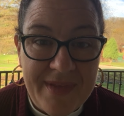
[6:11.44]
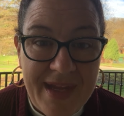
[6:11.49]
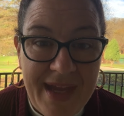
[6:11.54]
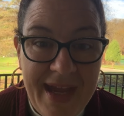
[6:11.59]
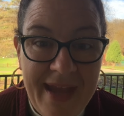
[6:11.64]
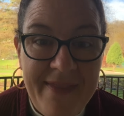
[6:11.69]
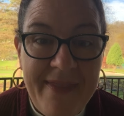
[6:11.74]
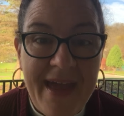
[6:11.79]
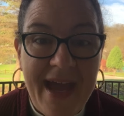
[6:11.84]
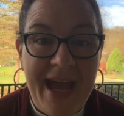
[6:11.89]

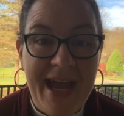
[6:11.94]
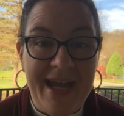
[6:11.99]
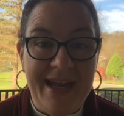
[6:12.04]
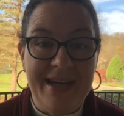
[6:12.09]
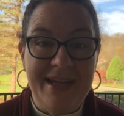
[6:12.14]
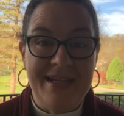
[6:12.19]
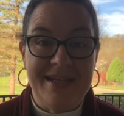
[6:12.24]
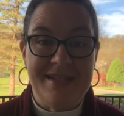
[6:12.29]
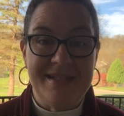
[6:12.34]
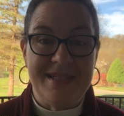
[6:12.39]
And that
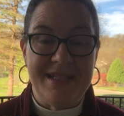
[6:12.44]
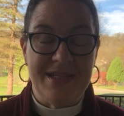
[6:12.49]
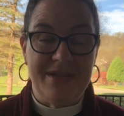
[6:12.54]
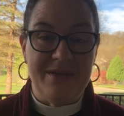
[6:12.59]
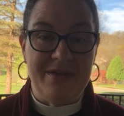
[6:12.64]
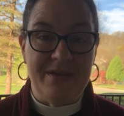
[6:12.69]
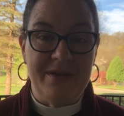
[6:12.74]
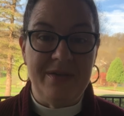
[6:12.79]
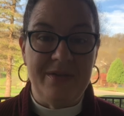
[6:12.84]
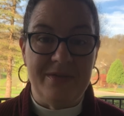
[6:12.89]
is the
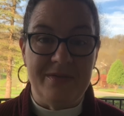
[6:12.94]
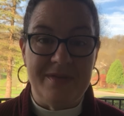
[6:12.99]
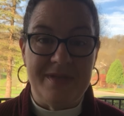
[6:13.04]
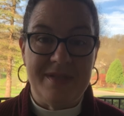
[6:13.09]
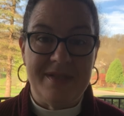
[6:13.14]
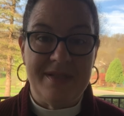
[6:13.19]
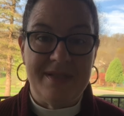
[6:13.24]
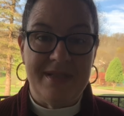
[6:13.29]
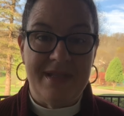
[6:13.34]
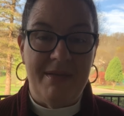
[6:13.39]
good
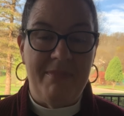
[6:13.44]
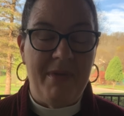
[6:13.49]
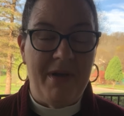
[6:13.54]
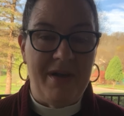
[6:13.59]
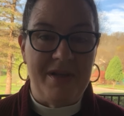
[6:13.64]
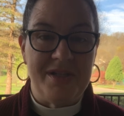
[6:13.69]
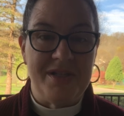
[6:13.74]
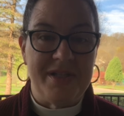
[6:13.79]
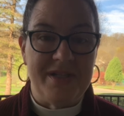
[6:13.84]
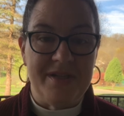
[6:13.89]
news that
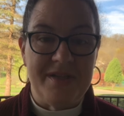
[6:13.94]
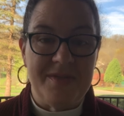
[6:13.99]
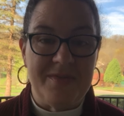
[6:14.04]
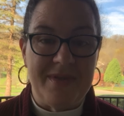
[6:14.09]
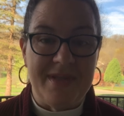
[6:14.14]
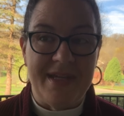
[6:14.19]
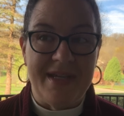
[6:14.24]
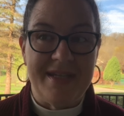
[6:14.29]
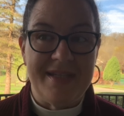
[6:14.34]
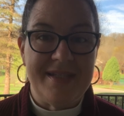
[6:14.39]
Paul shares
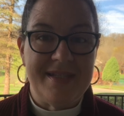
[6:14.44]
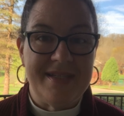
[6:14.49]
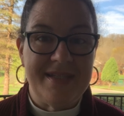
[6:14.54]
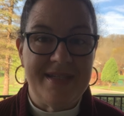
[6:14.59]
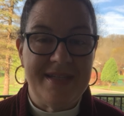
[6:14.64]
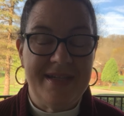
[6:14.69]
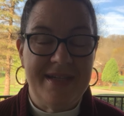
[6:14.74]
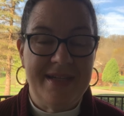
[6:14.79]
with us.